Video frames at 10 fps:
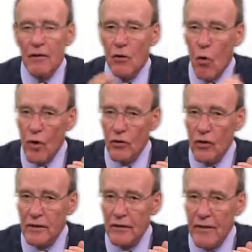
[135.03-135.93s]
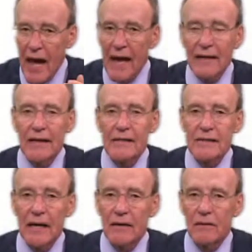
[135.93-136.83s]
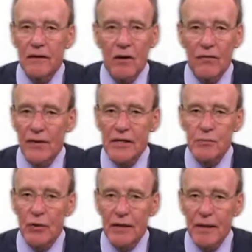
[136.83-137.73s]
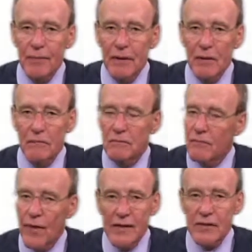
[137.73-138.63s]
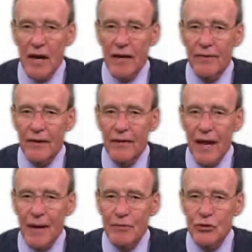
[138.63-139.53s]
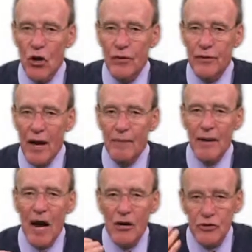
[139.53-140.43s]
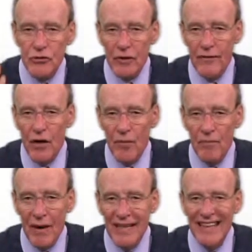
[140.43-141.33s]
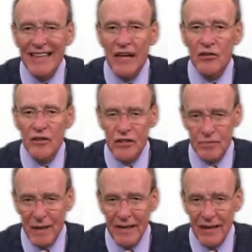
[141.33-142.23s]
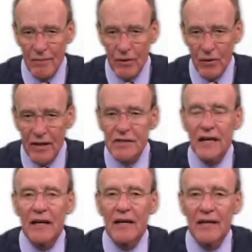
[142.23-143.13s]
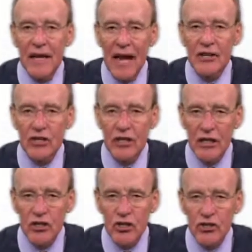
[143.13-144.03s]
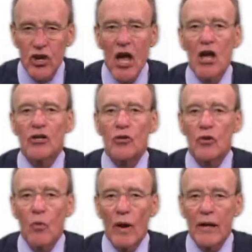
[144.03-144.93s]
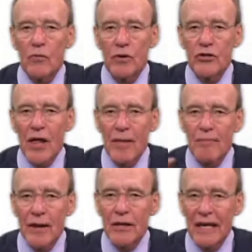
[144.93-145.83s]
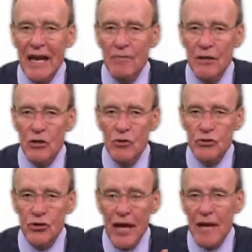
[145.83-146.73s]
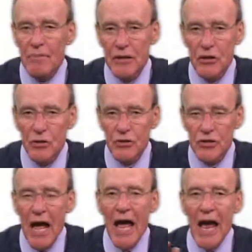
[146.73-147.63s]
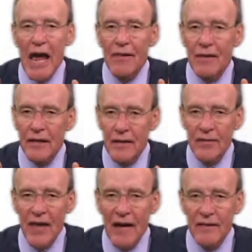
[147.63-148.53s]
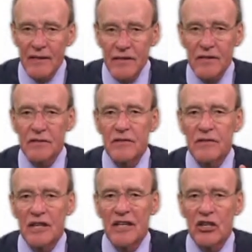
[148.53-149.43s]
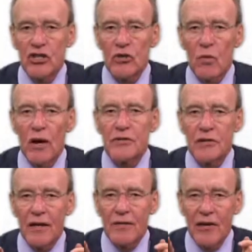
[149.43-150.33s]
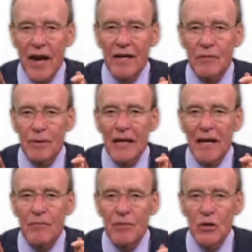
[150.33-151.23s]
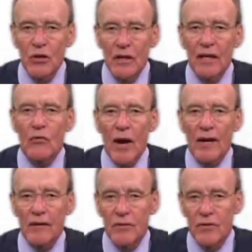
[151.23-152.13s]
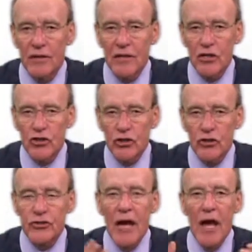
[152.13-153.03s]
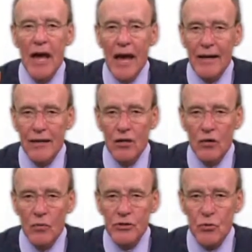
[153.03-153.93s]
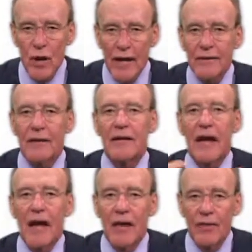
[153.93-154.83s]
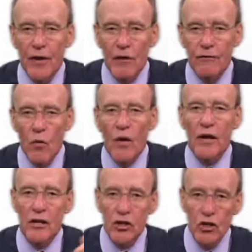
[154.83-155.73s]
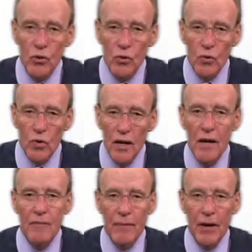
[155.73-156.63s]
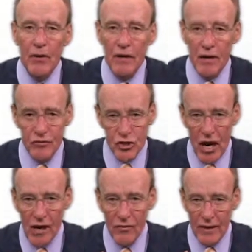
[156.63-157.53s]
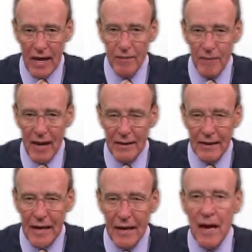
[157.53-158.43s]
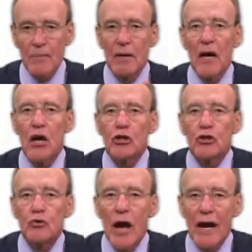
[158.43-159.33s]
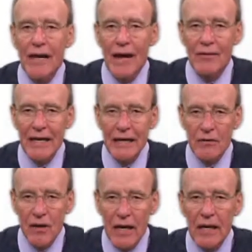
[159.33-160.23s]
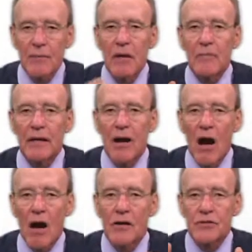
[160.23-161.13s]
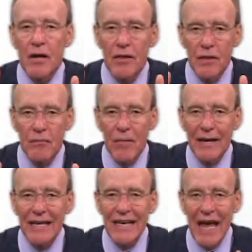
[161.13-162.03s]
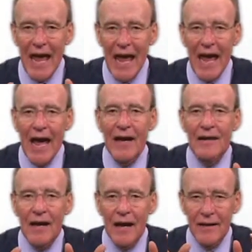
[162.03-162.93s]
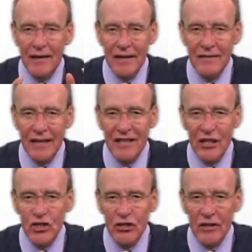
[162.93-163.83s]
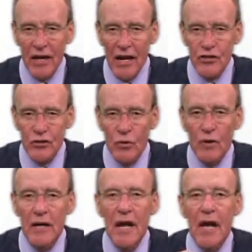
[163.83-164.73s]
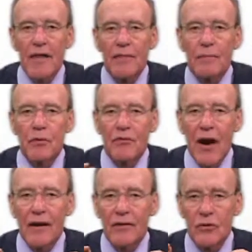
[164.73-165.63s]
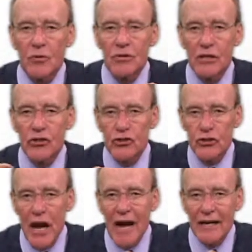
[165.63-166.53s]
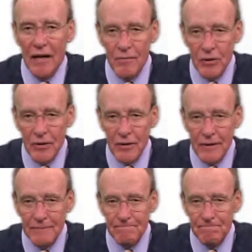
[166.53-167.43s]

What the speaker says: Court looked at that and said, you know, that's pretty typical. That's the kind of thing that happens all the time. Congress will give out money, and under its spending abilities, it can attach conditions to the way in which that money can be used or can't be used, and they did that. In this instance, the condition was that there had to be an immunity granted to the teachers, and here it was granted, and therefore you, parent of child that got badly cut up, do not have a claim because the money had a condition attached to it that provided those teachers got immunity.